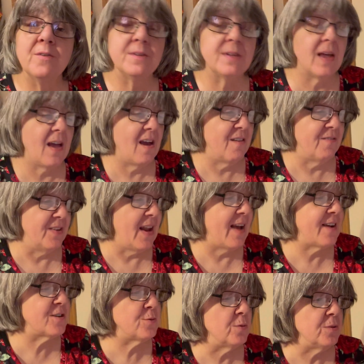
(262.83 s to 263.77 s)
to have an
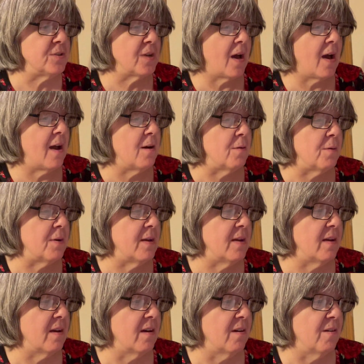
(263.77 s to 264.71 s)
actual
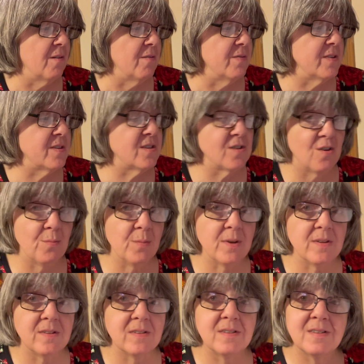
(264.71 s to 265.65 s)
diary of
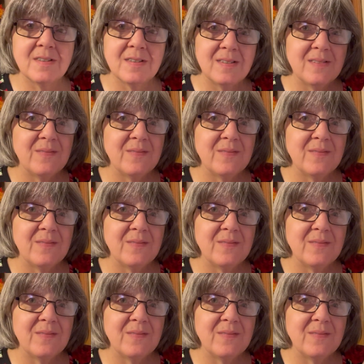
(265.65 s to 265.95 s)
sermons